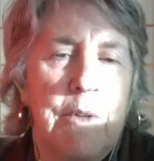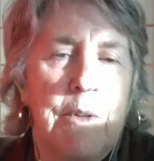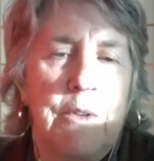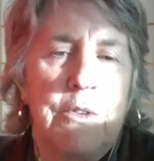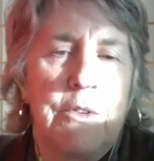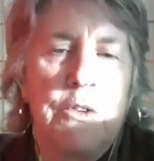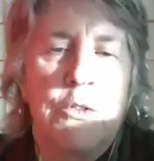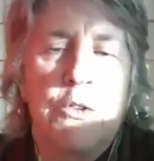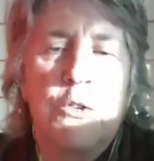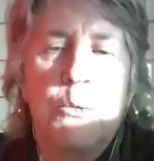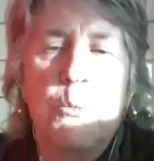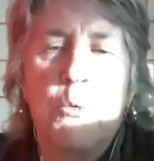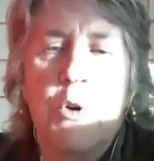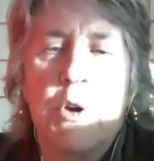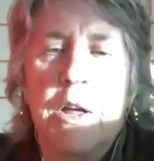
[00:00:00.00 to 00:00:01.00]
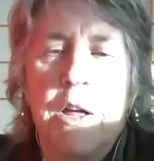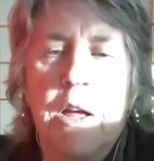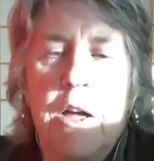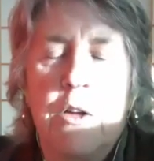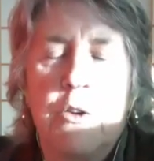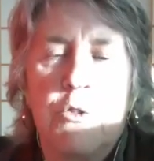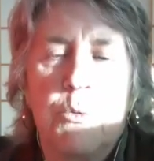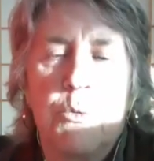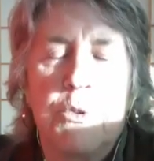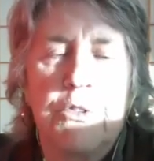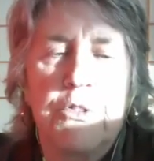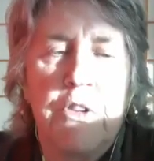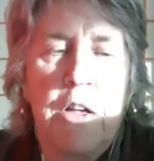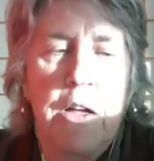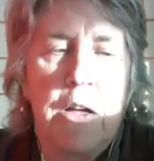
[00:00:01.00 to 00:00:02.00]
So this morning, Andrew was
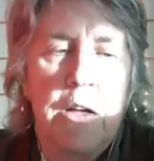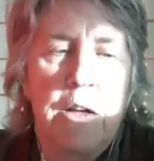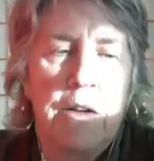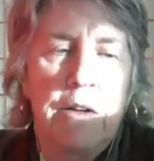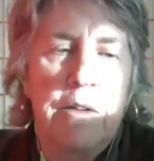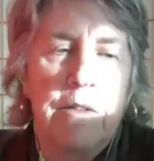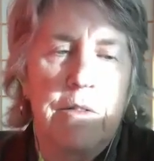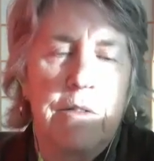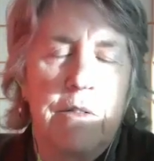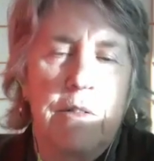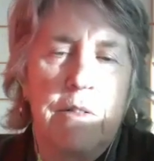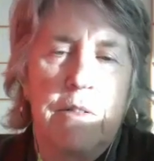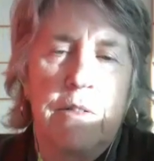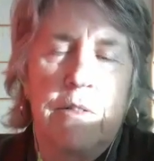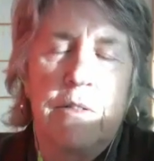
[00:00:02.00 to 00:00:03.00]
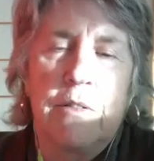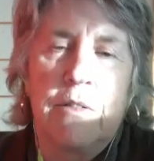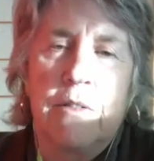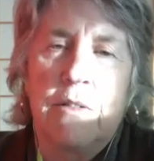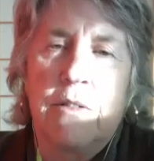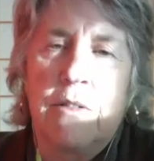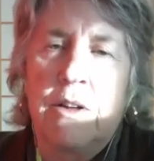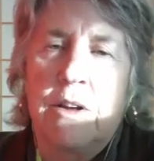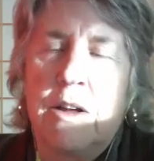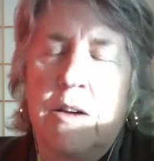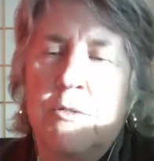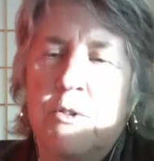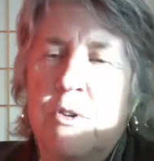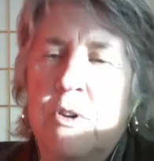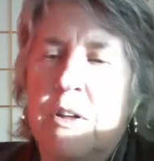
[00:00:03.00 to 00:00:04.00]
saying, and
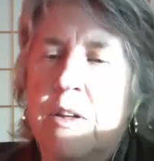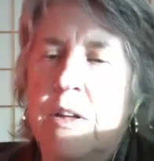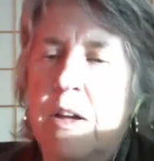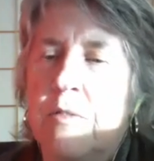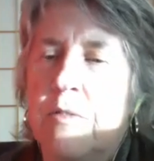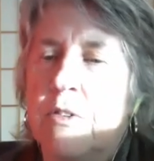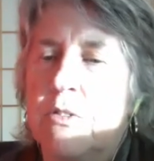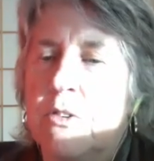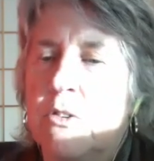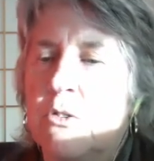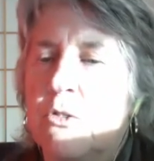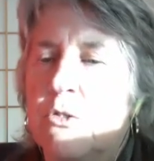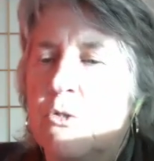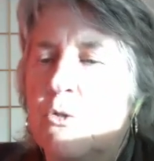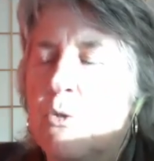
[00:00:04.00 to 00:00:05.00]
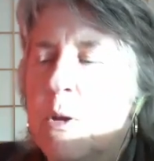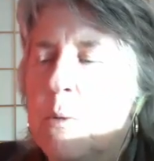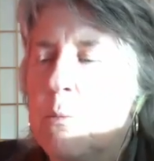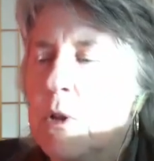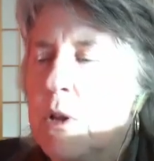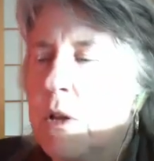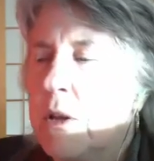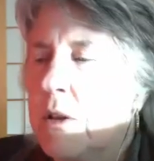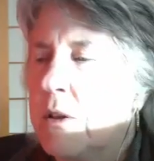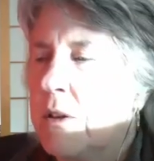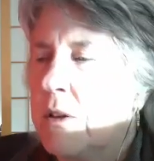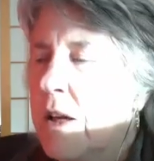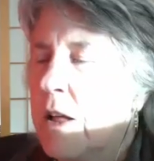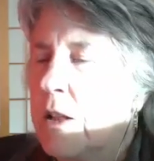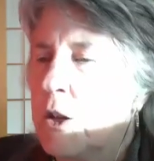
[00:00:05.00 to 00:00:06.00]
after he gave this extremely
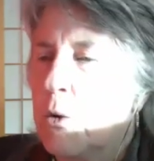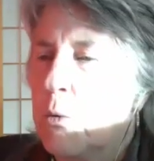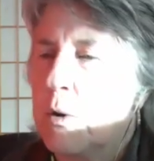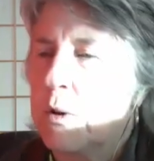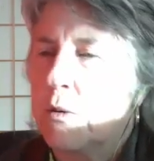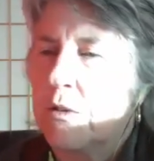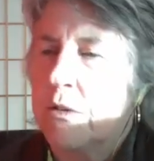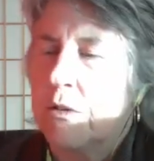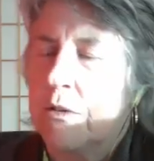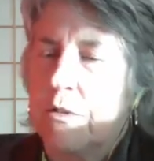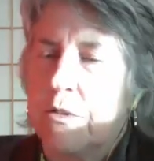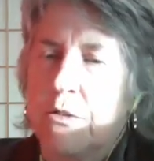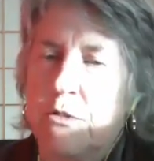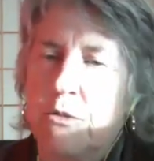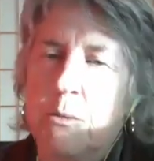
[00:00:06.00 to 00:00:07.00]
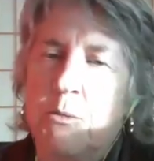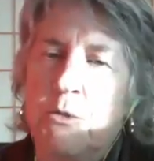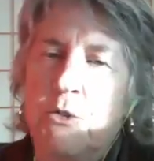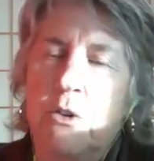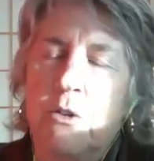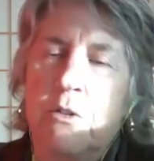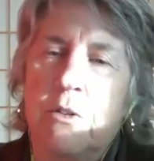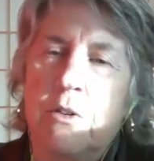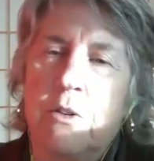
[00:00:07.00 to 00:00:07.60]
eloquent description